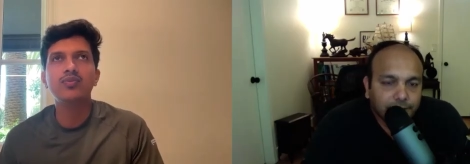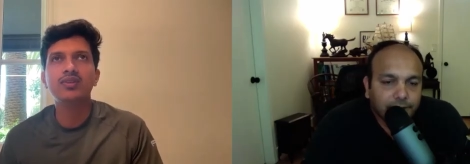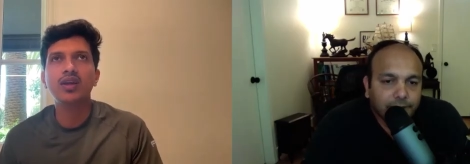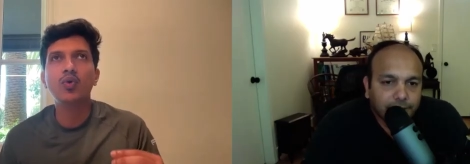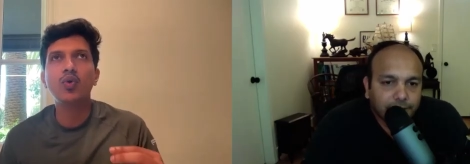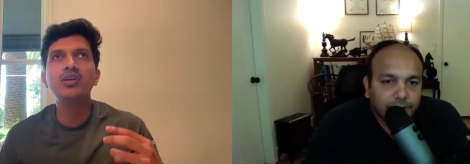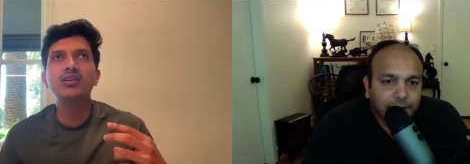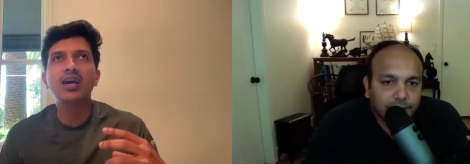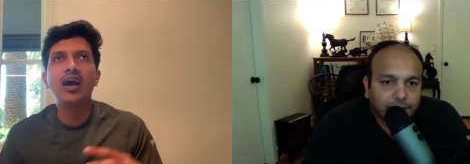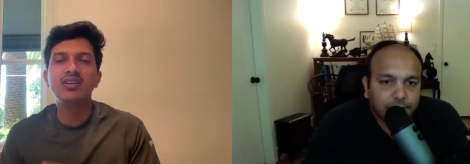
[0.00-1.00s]
Speaker 1: they won't
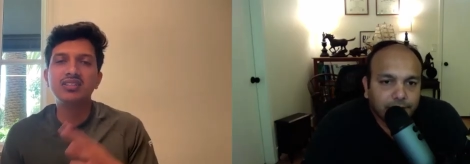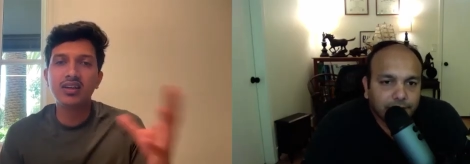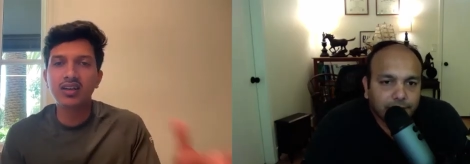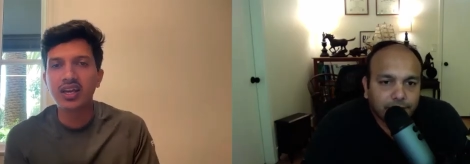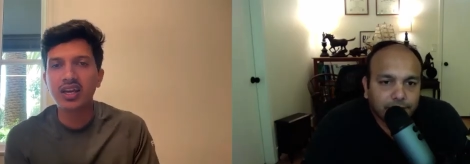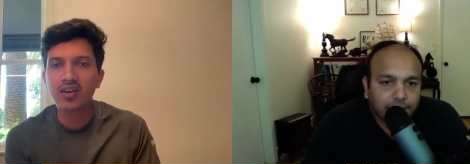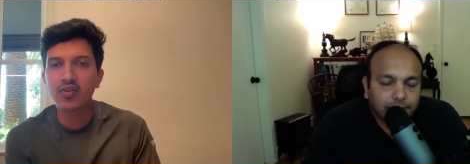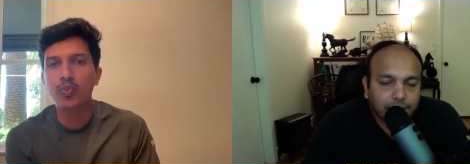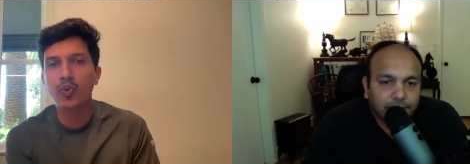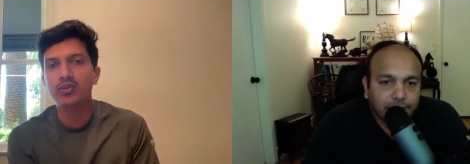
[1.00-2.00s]
have a generic interview
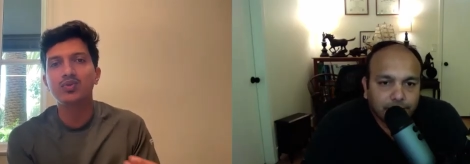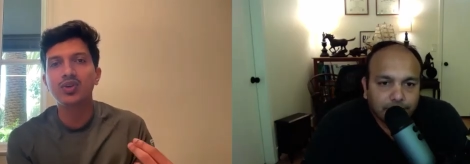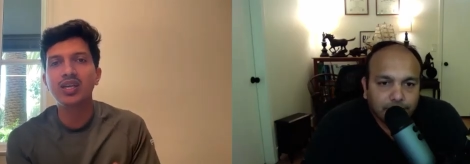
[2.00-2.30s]
process so it